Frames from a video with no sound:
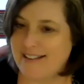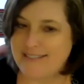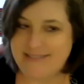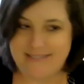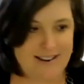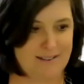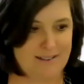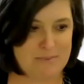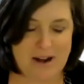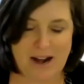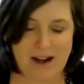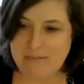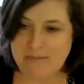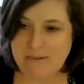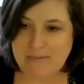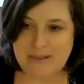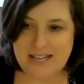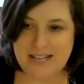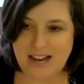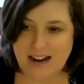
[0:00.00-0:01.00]
there
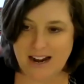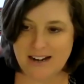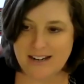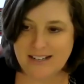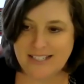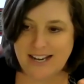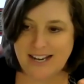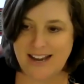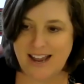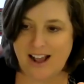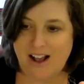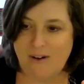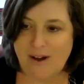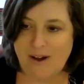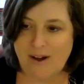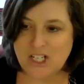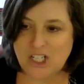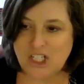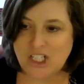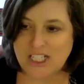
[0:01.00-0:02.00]
probably aren't any
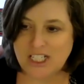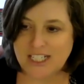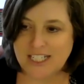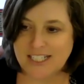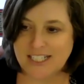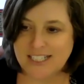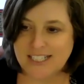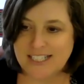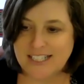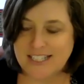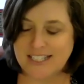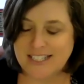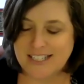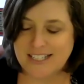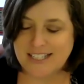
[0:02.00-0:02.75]
questions.